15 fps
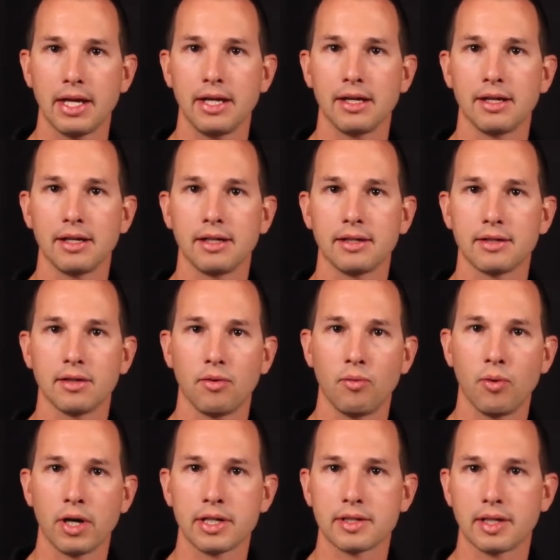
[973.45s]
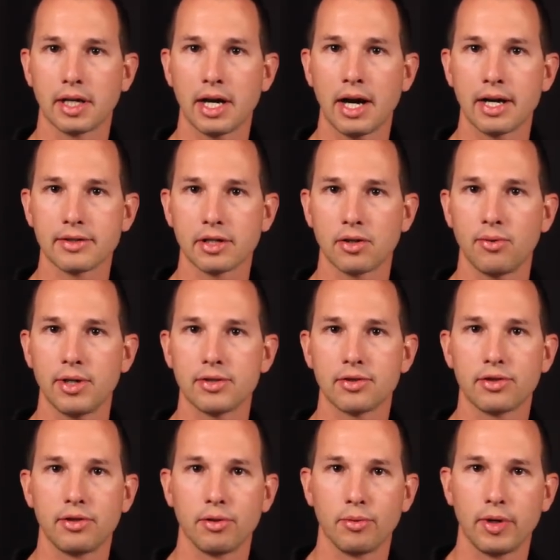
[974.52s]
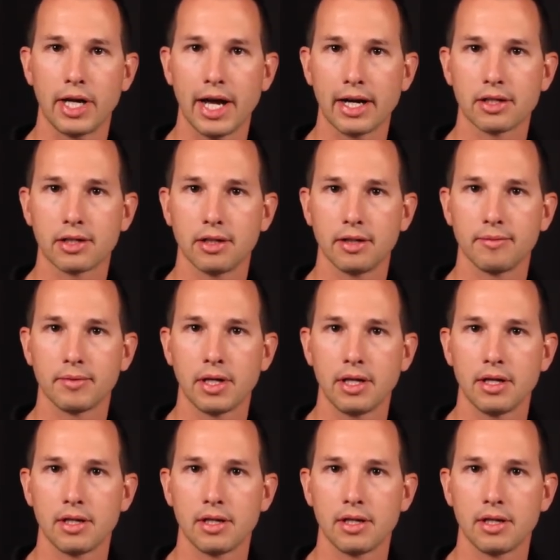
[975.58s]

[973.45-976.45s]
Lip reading: And what is the consequence to your reaction?